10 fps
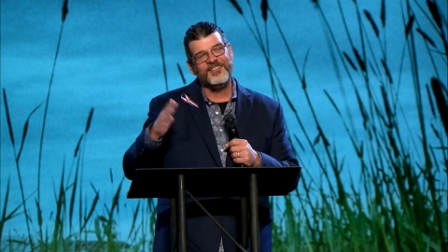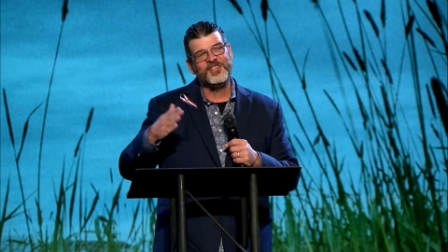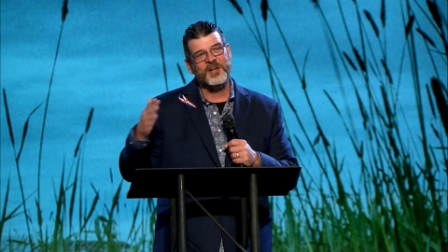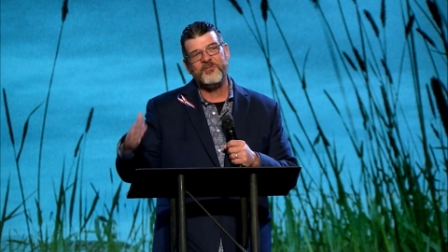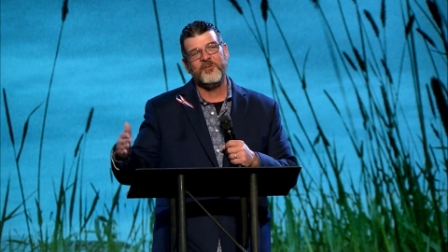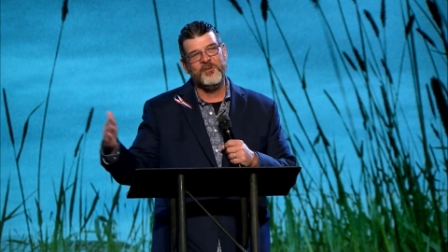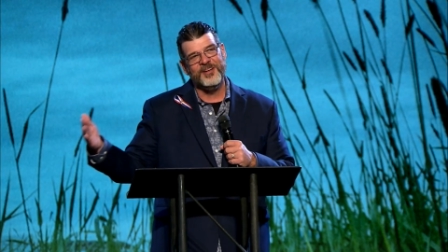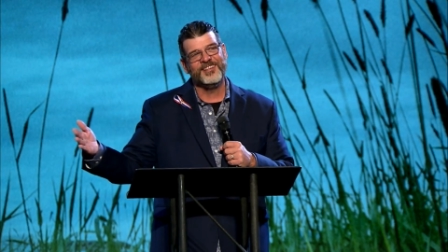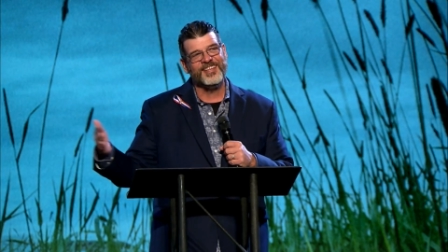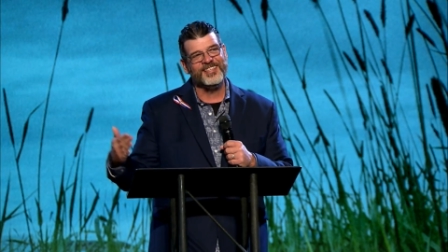of several
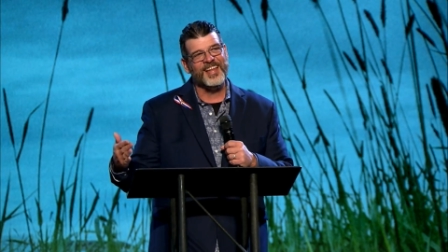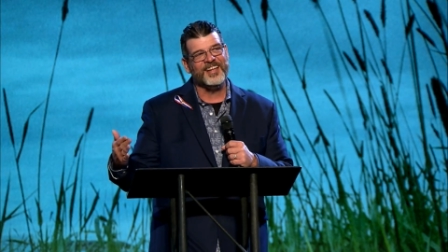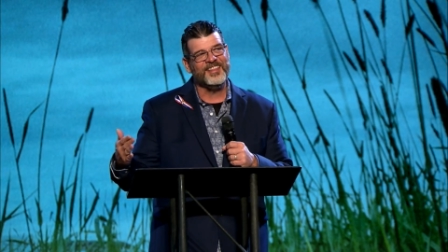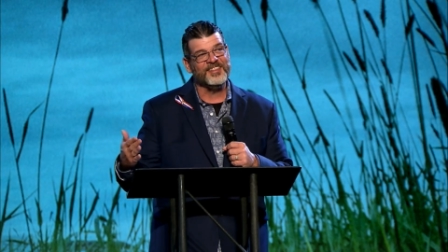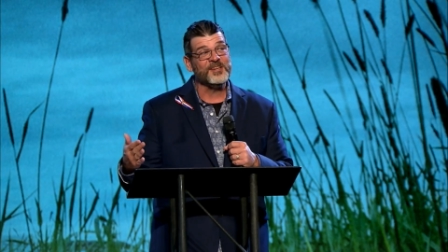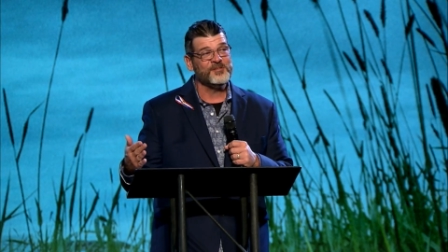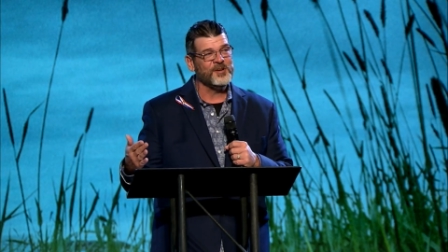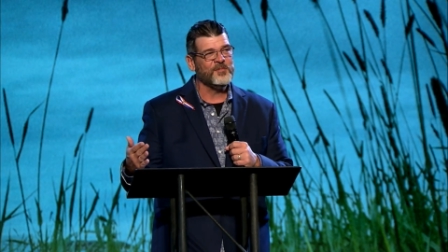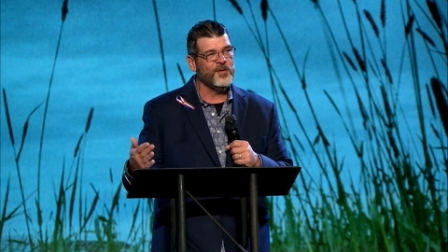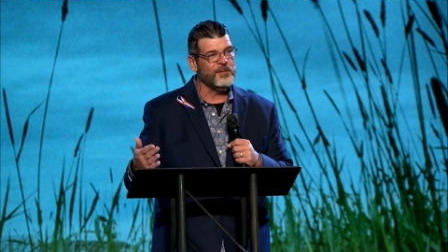ones that's like that. That's
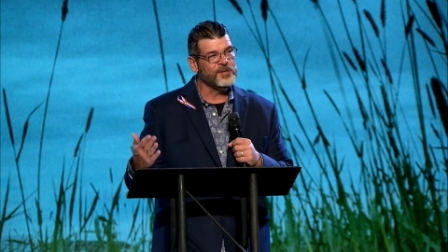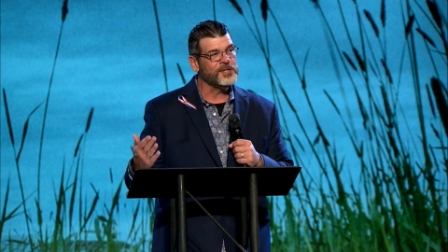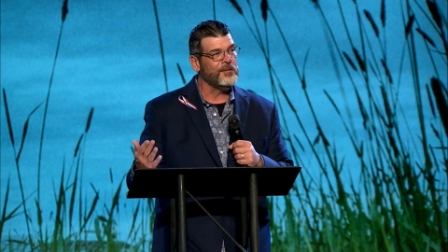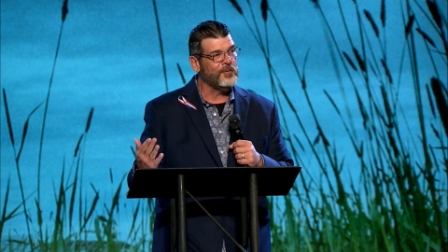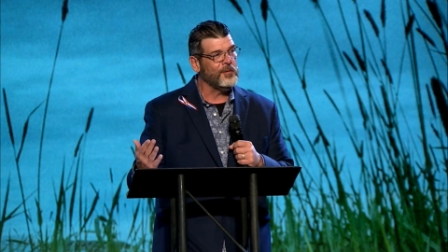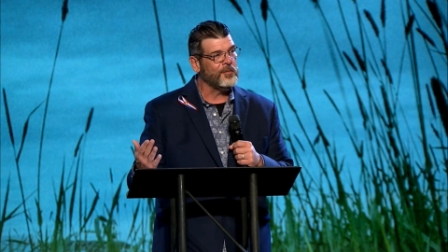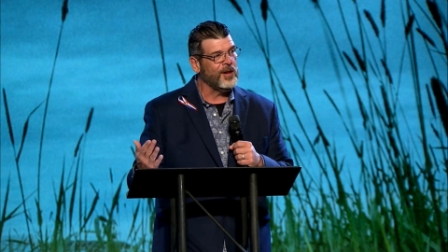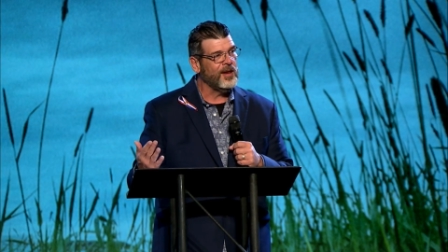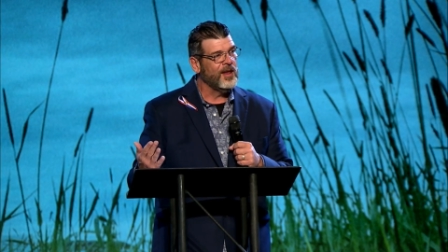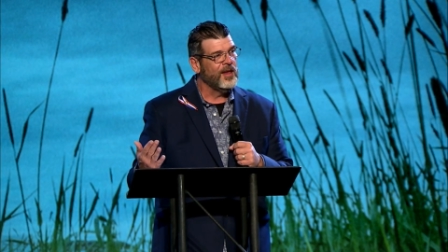really funny, but it's not
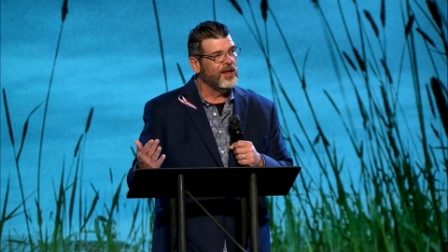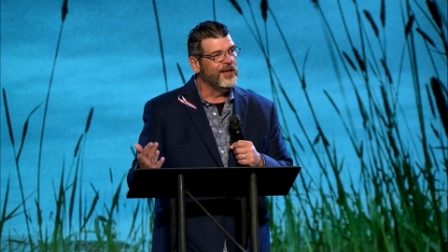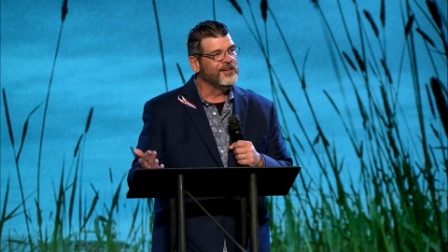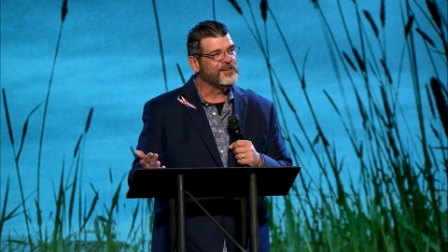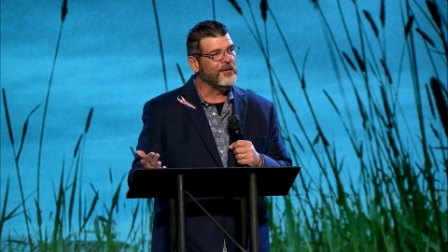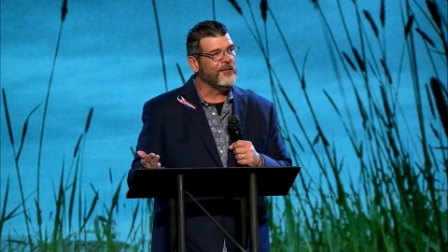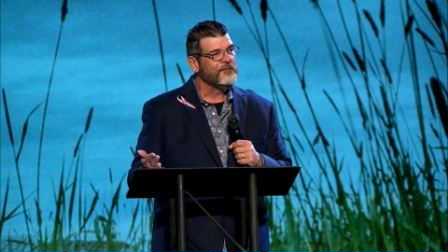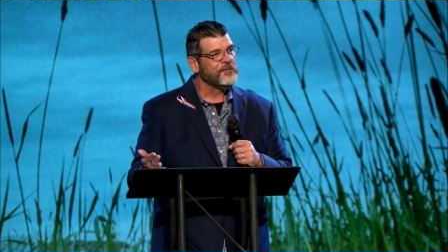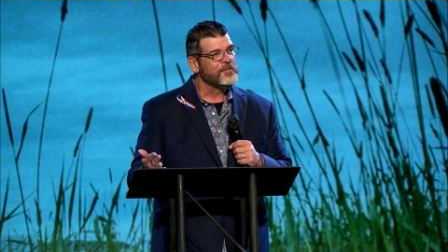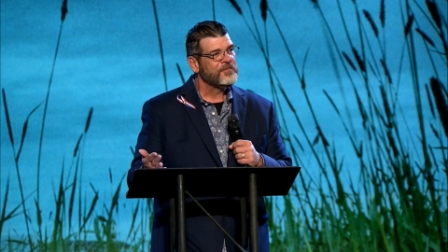appropriate. And so,
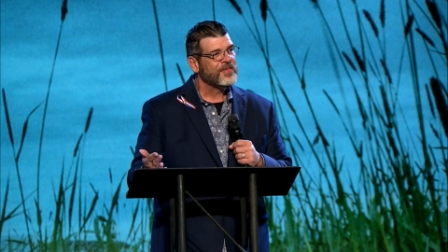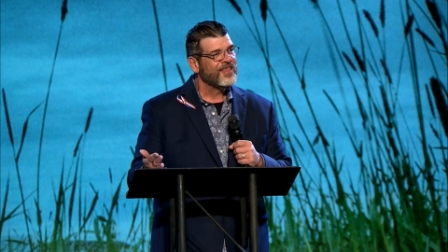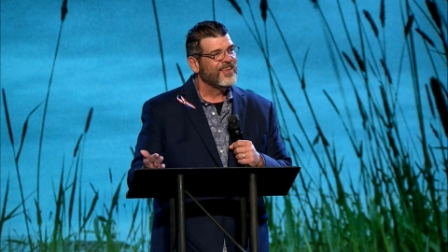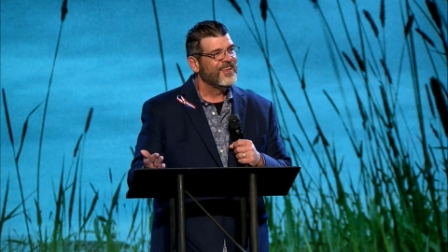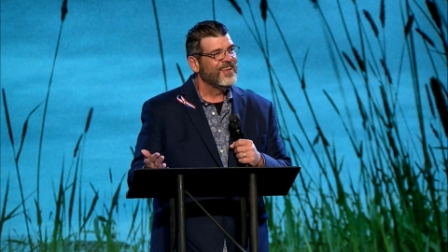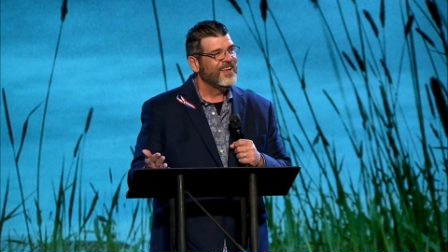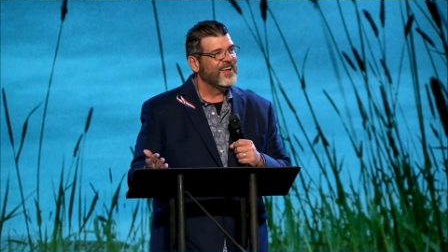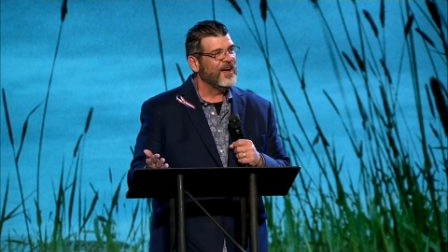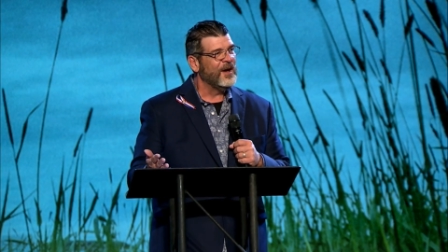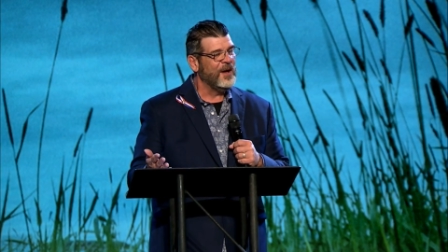
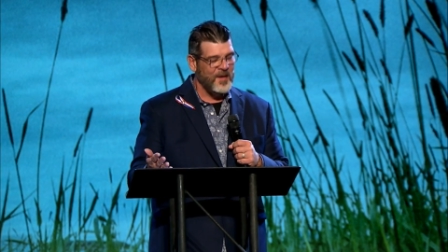uh,